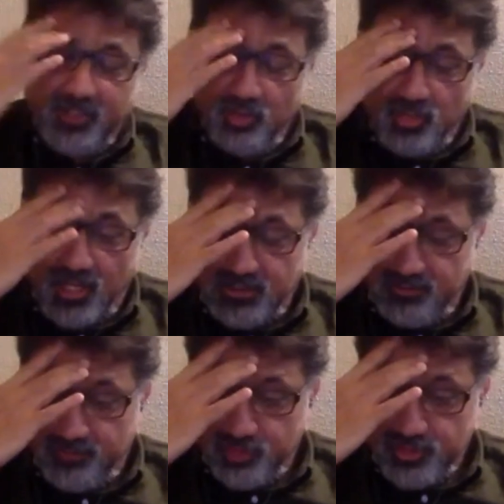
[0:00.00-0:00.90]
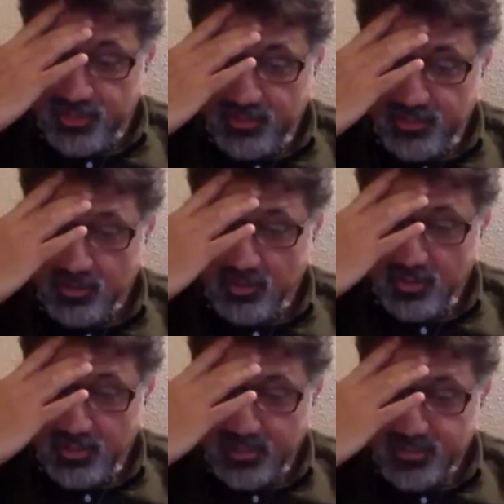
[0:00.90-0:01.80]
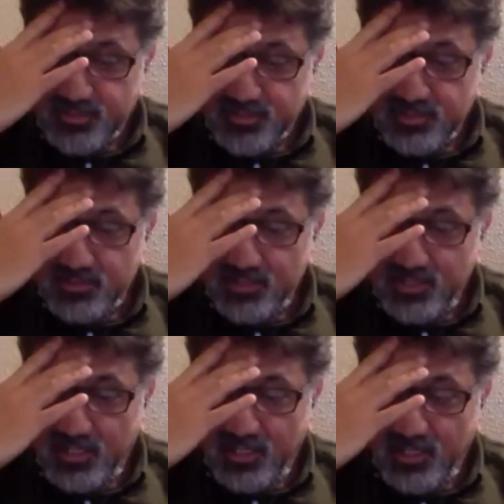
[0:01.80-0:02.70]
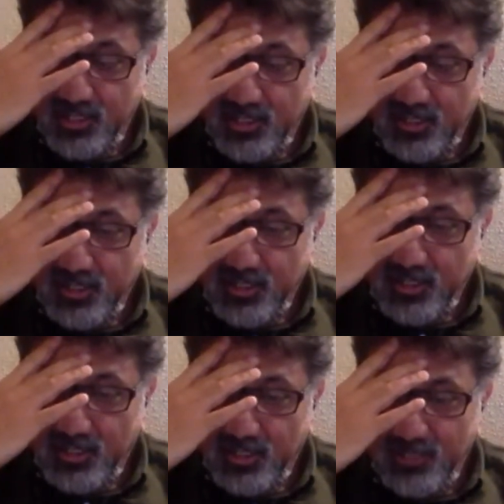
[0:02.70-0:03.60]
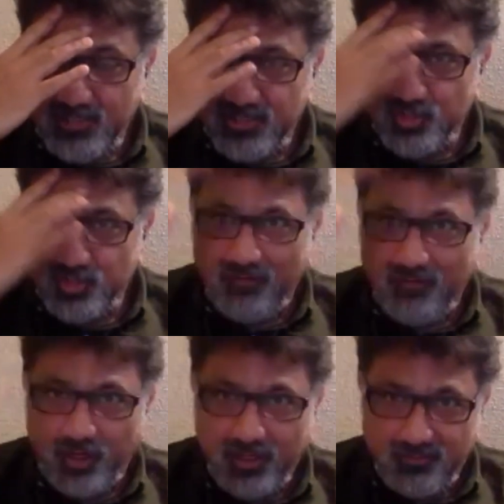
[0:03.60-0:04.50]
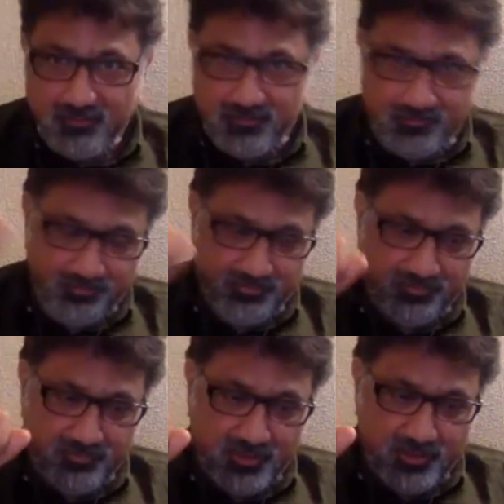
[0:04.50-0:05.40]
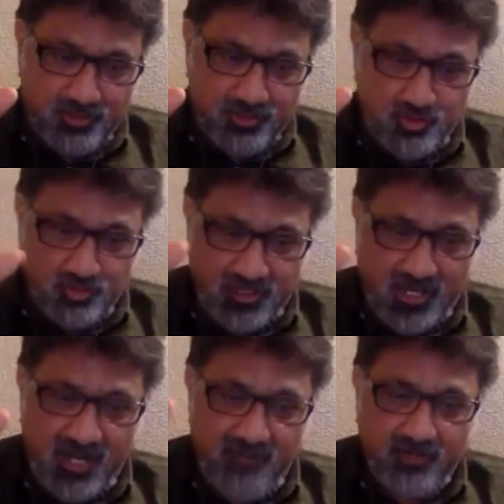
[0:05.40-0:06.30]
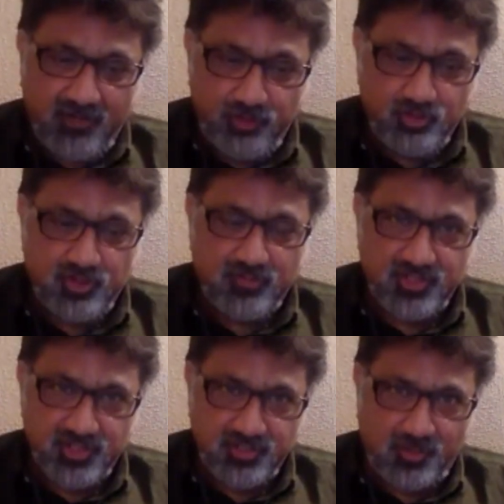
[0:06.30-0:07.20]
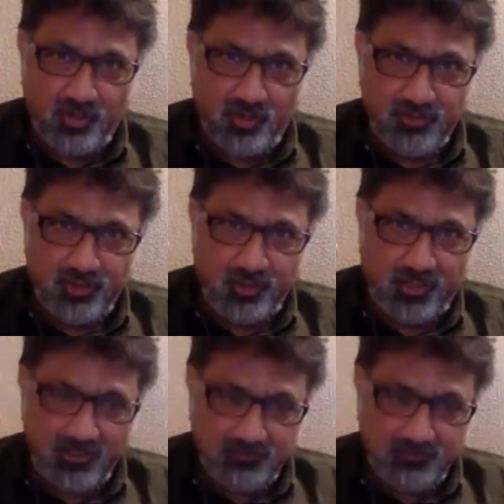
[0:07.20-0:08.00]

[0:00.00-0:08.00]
you, Karthik, for setting the context. And I'll just dwell on it to derive at a future business model with you, Anil.